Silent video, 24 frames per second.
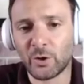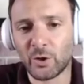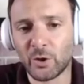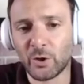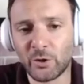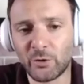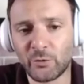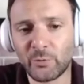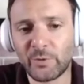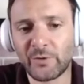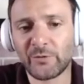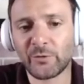
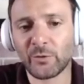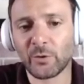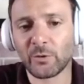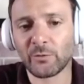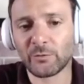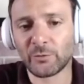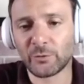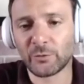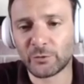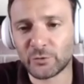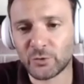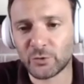
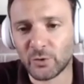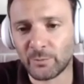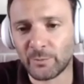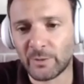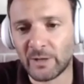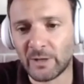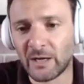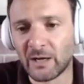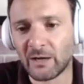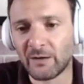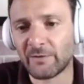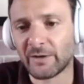unresolved
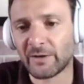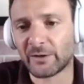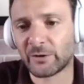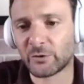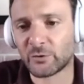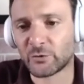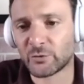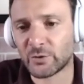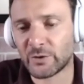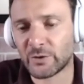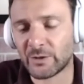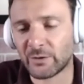trauma
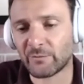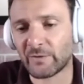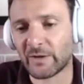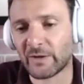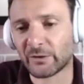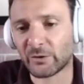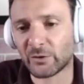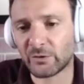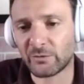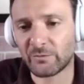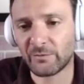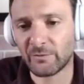
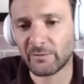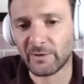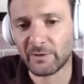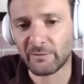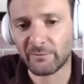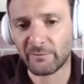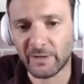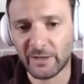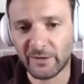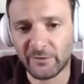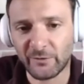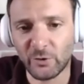
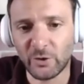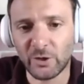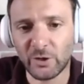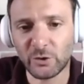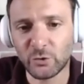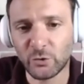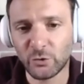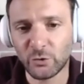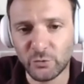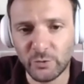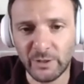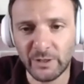that's going to
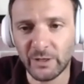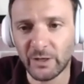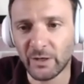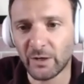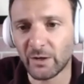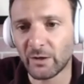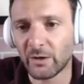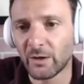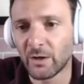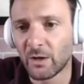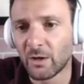trigger